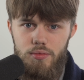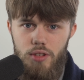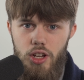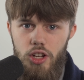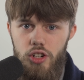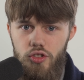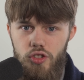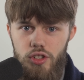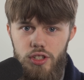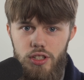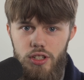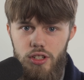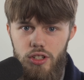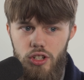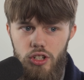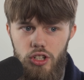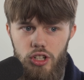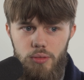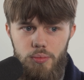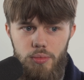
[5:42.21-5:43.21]
countries in
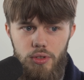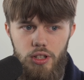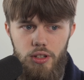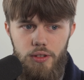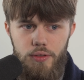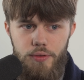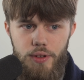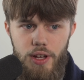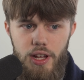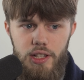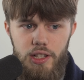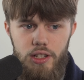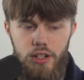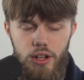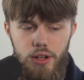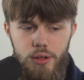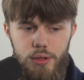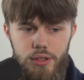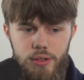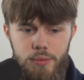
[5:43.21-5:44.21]
Europe that are fairly
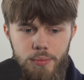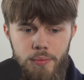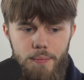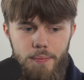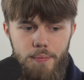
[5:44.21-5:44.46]
close,